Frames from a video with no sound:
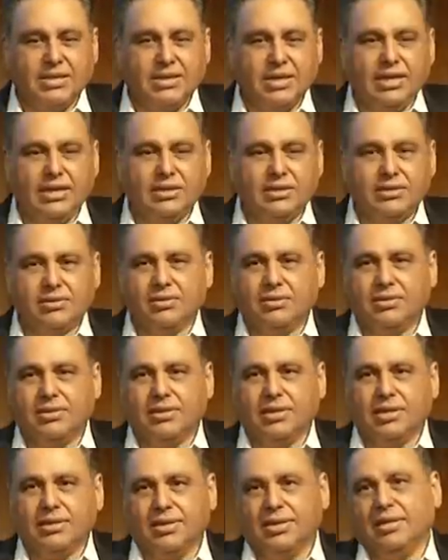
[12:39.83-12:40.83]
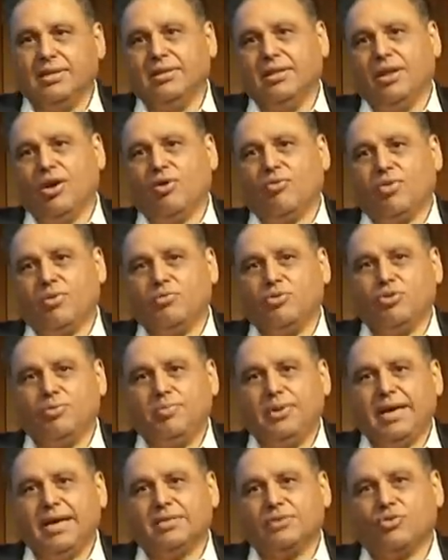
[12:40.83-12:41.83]
And law firm could
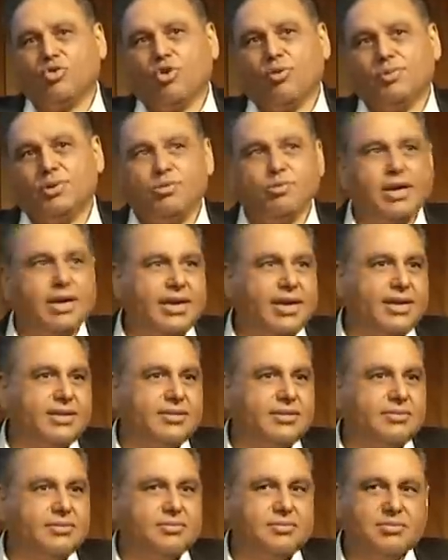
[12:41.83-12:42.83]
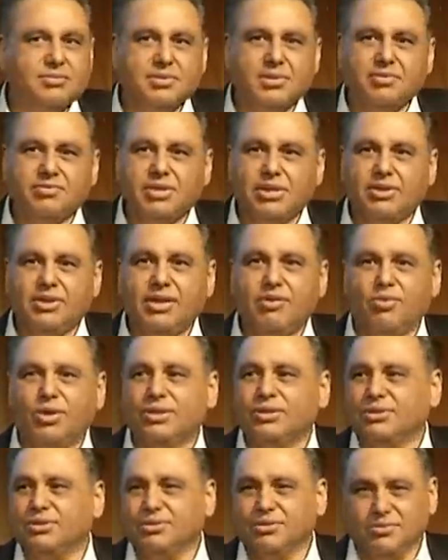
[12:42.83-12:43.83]
be S Corp too, I guess, if they really
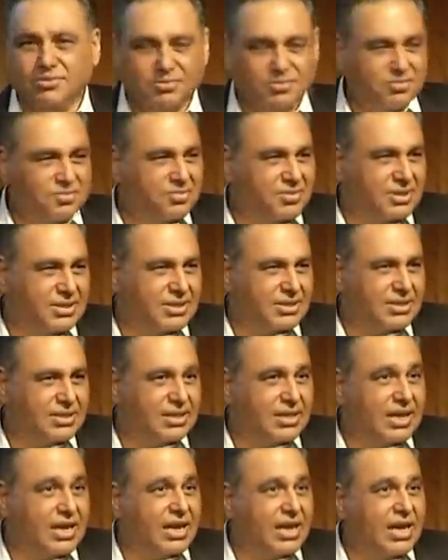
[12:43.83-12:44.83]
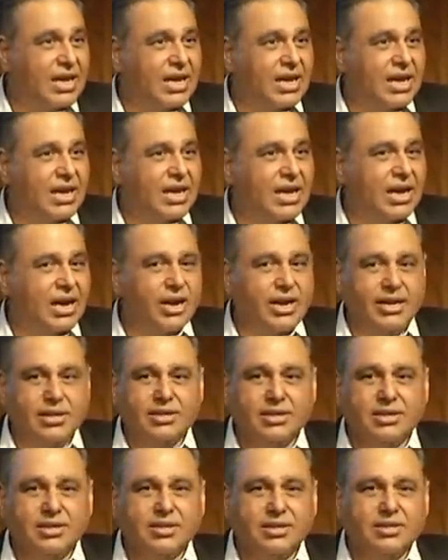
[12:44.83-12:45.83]
want to. All right,
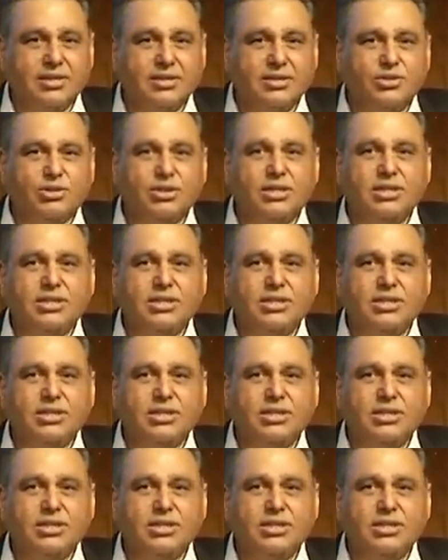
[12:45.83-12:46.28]
so